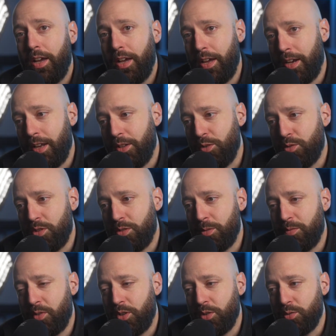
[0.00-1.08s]
and I use the
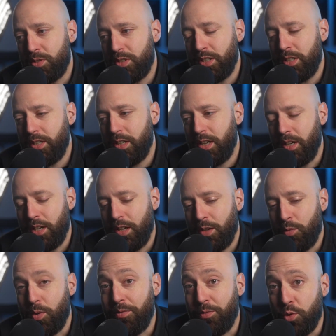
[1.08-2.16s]
term very loosely,
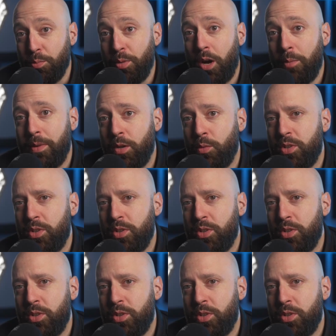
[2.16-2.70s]
review bombing.